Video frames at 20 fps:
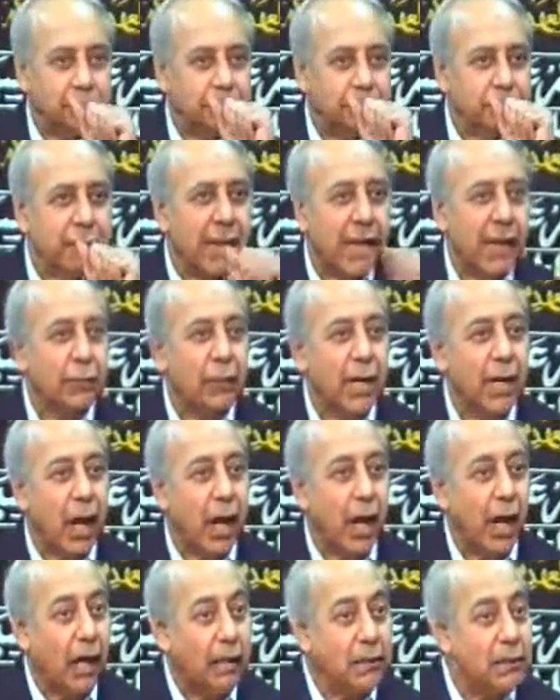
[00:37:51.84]
and when
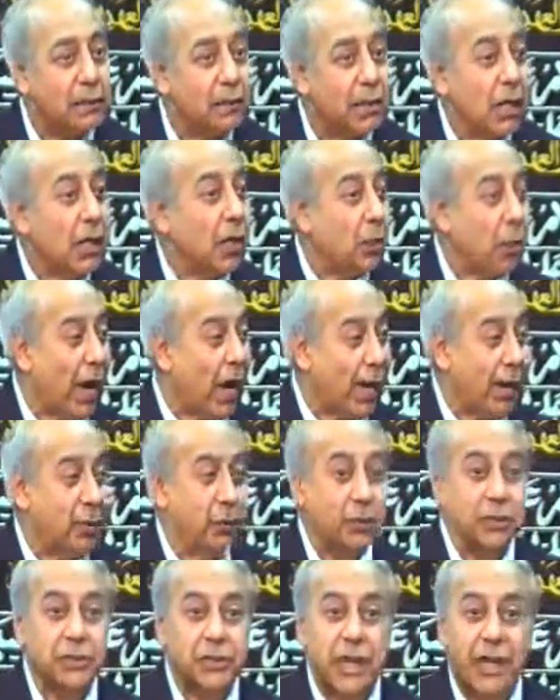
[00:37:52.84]
asked, why he
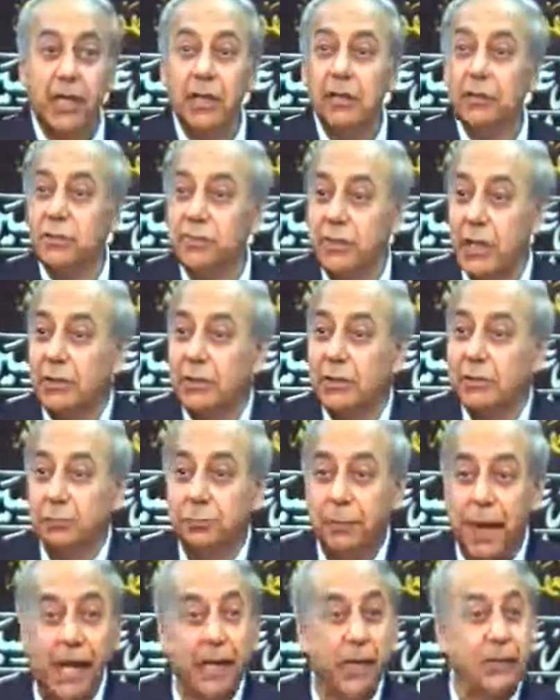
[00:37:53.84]
was taking the trouble to
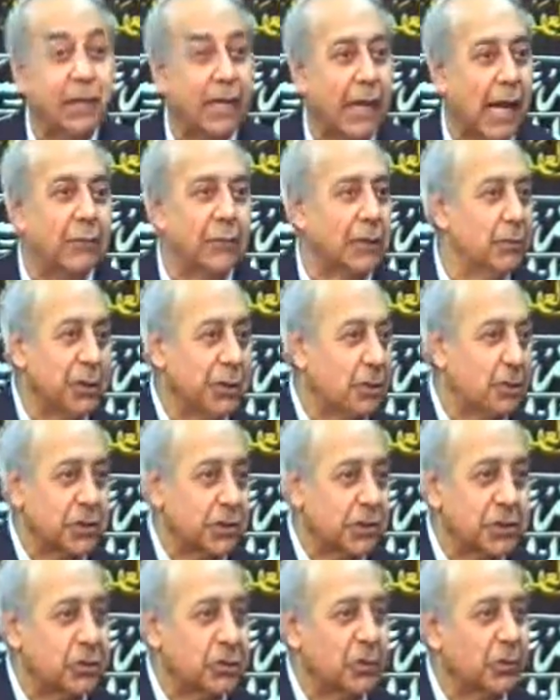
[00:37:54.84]
bury the camel because
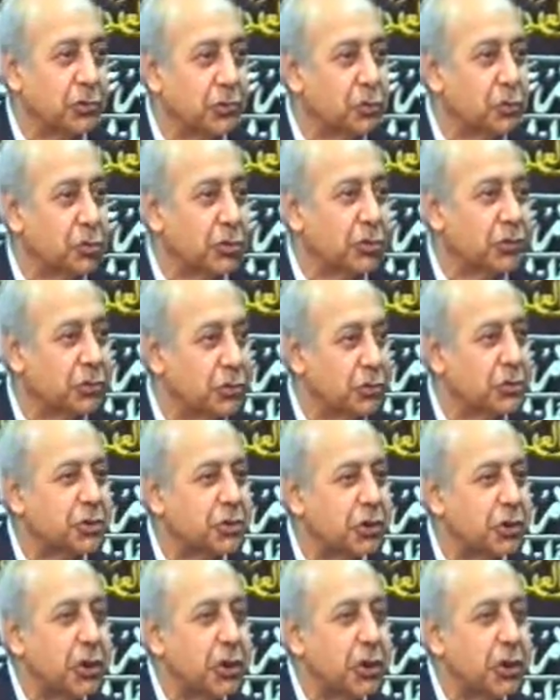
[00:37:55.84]
it is not usual to do so.